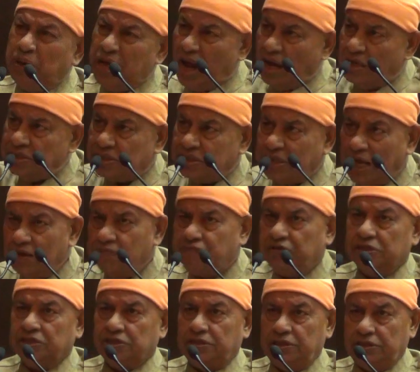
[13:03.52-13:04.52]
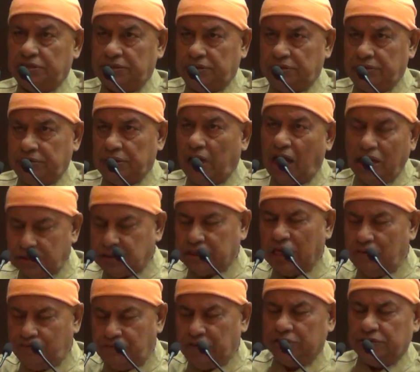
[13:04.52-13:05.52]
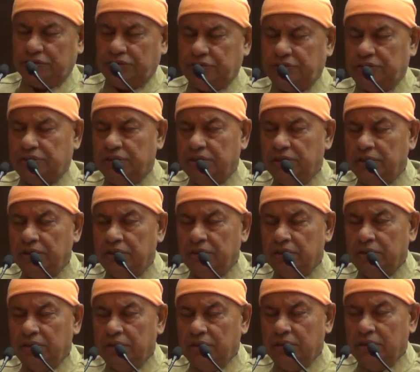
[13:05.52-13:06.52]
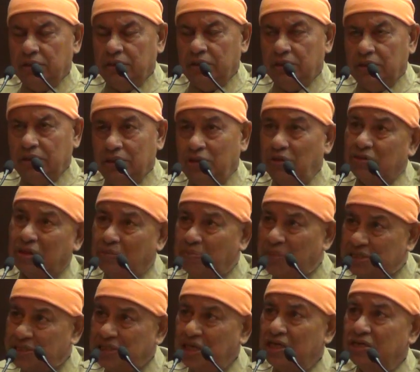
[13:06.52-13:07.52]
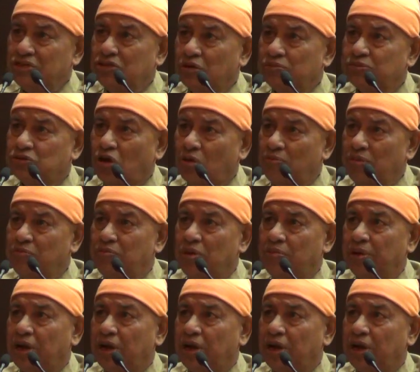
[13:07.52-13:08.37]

be unselfishness, unselfish. This is the message of Swami